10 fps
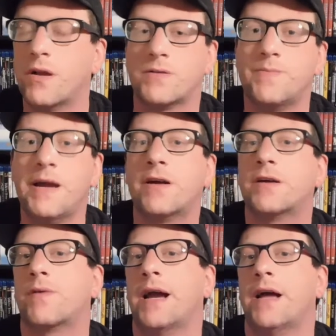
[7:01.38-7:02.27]
of those
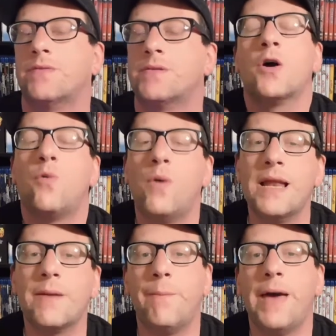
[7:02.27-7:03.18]
merry-go-rounds.
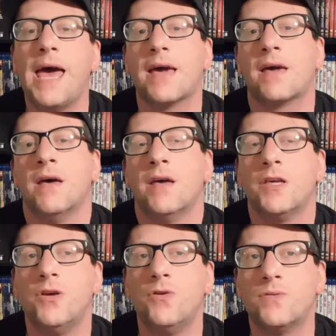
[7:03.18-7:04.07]
Quentin Beck
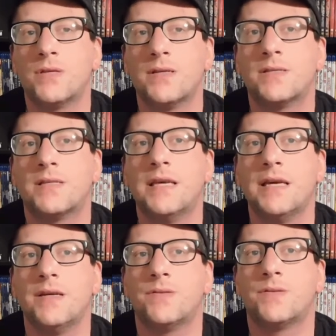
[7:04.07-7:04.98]
uses
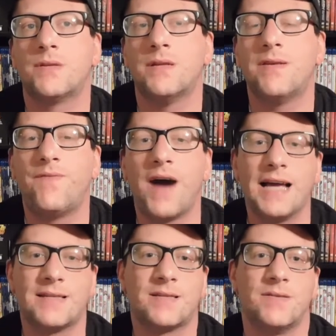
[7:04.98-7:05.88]
these
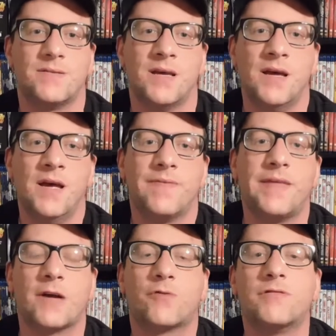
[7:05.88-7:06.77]
devices
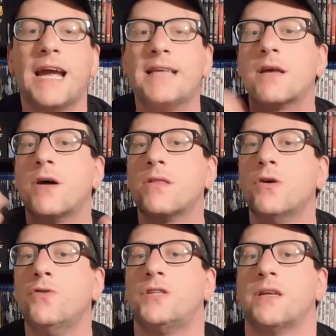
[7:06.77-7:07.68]
that creates
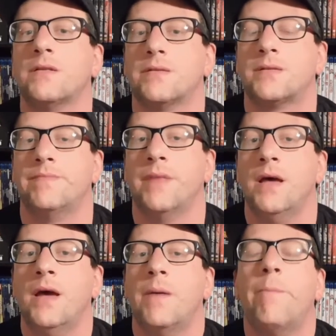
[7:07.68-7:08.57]
illusions,
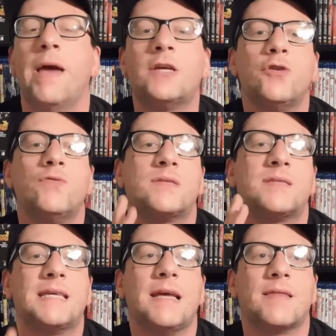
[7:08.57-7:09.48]
makes you
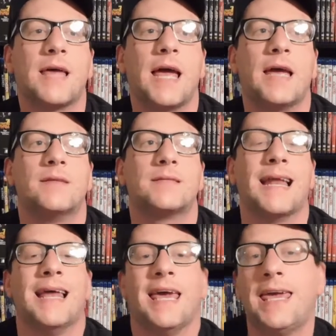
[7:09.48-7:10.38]
see things
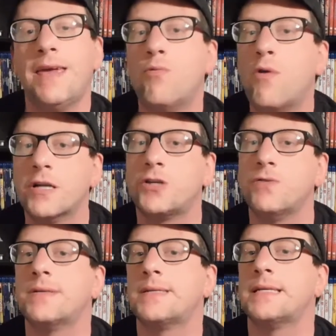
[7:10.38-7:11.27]
that he wants you
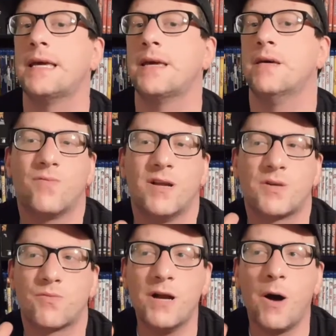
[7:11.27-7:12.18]
to see. It's
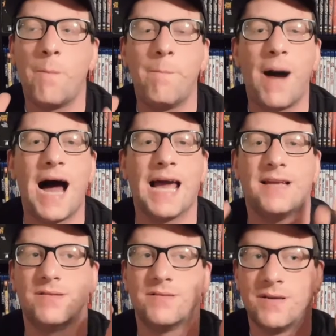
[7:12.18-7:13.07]
a real
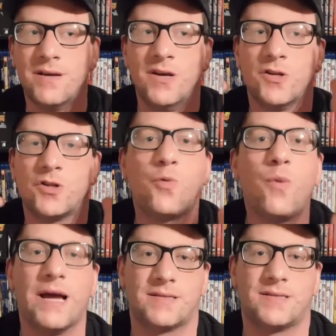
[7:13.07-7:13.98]
mind
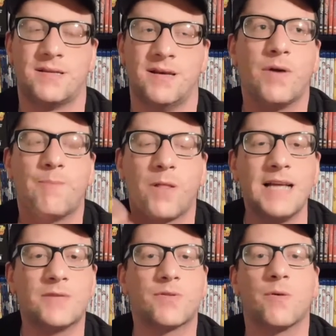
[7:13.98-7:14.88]
twist. He
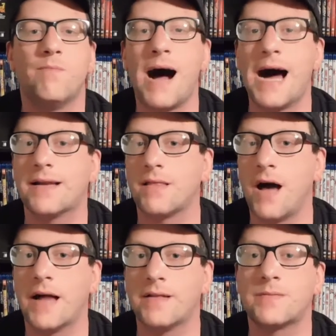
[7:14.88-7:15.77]
plays with your mind a
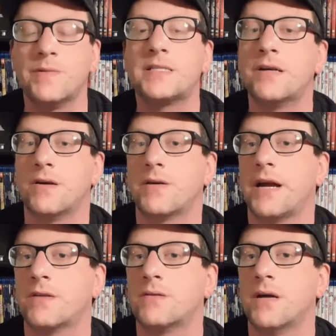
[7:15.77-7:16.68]
lot, this Mysterio
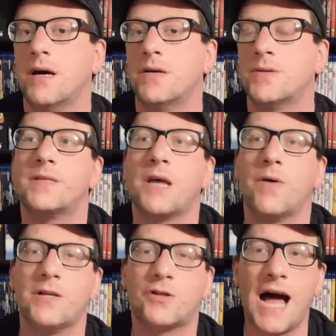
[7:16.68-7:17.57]
character does. So
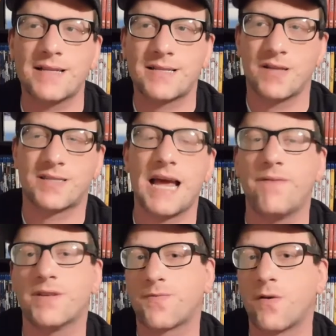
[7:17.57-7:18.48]
he tries to
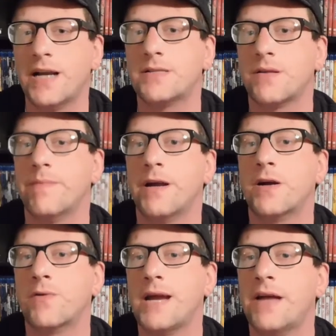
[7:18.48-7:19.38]
save his friends on the
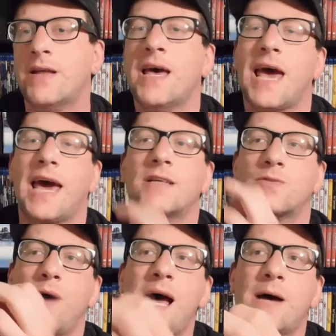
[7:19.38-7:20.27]
merry-go-round, and
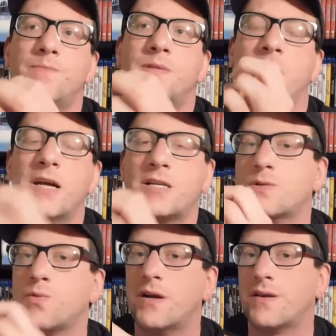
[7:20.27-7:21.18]
his web
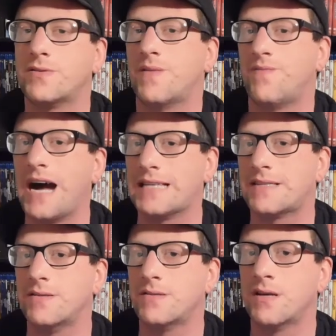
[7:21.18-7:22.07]
touches one of those
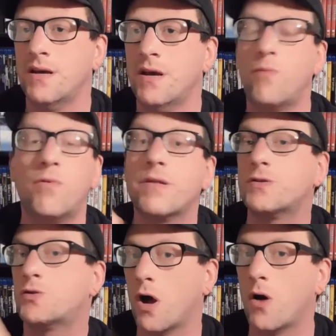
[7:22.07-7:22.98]
devices, one of
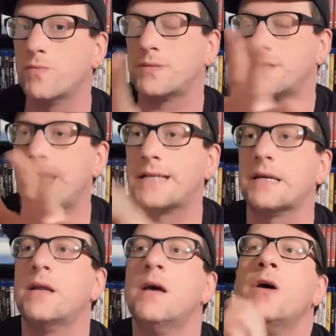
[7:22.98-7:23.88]
those drones, that's it,